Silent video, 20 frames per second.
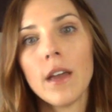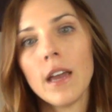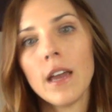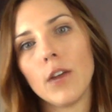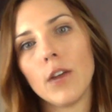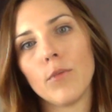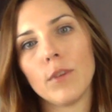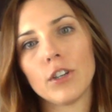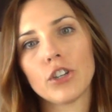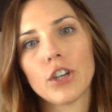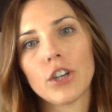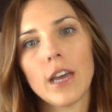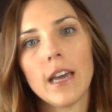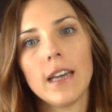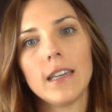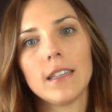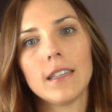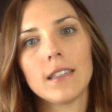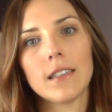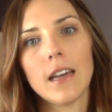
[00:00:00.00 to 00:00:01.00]
in which
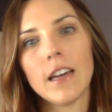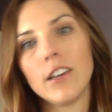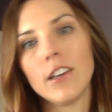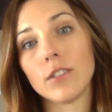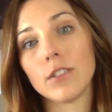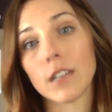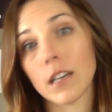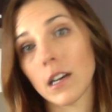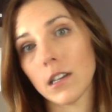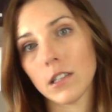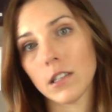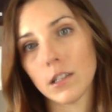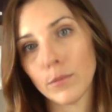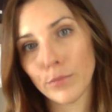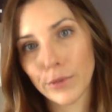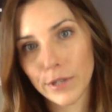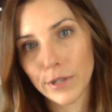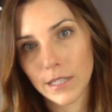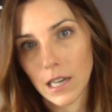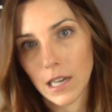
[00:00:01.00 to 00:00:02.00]
case I use a custom
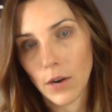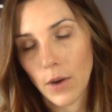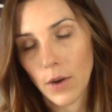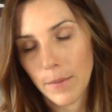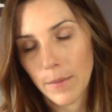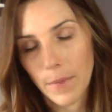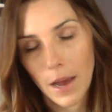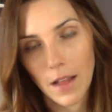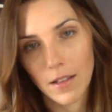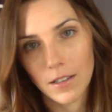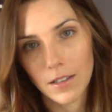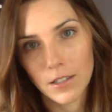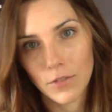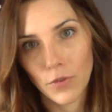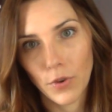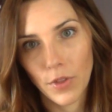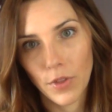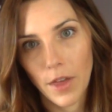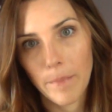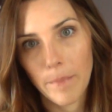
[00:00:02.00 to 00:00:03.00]
preset white balance
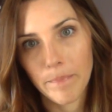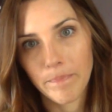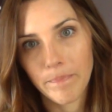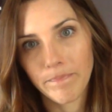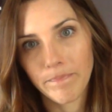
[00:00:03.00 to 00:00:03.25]
for them.